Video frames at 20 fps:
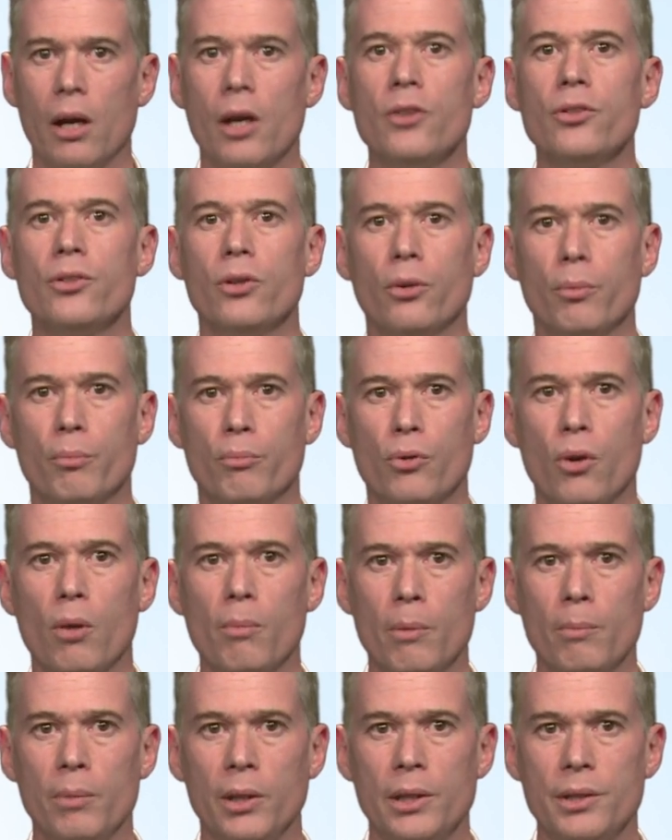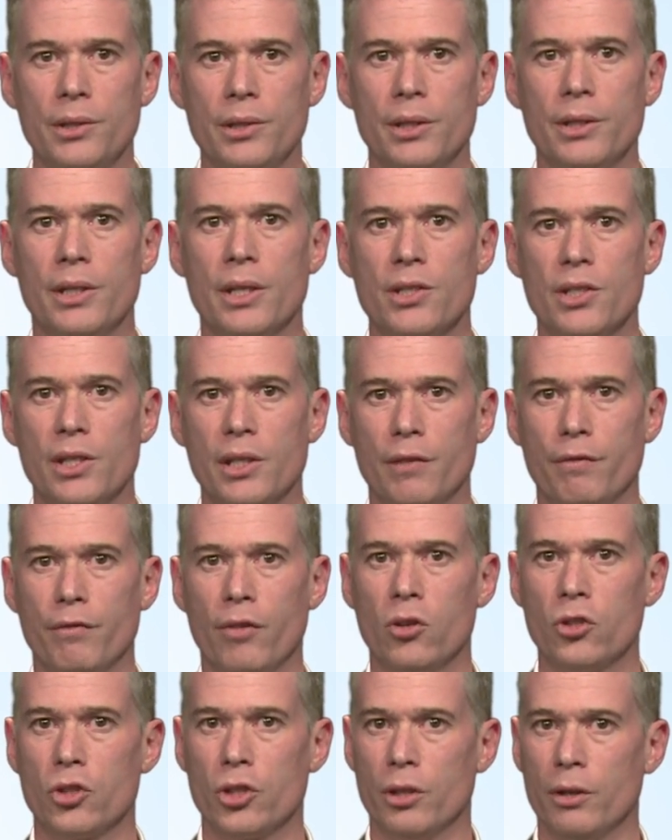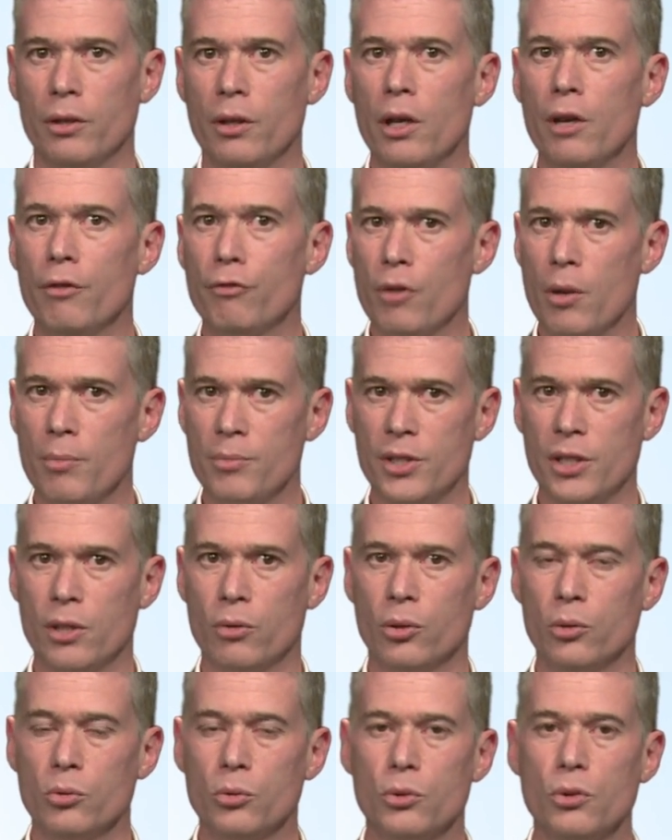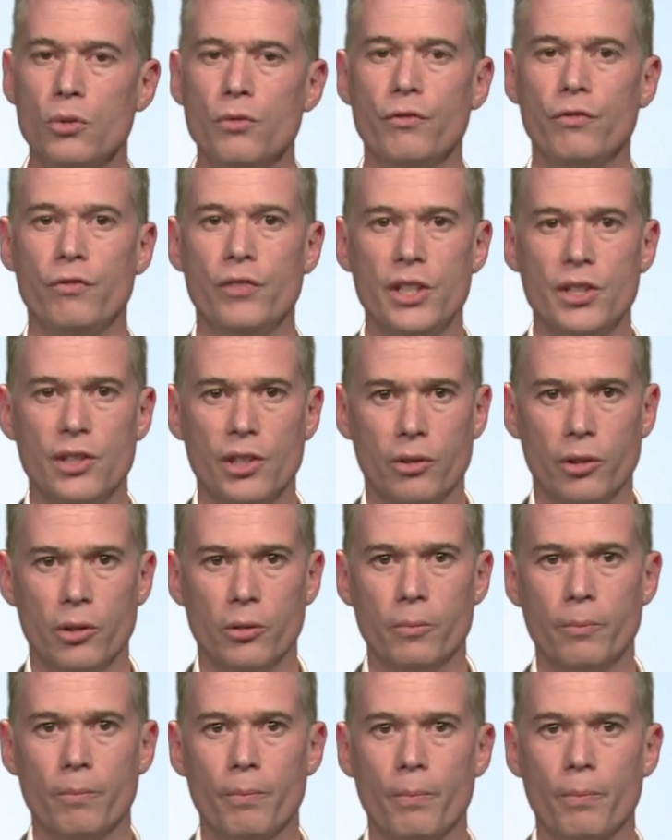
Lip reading: under the probability density function from 0 to v0.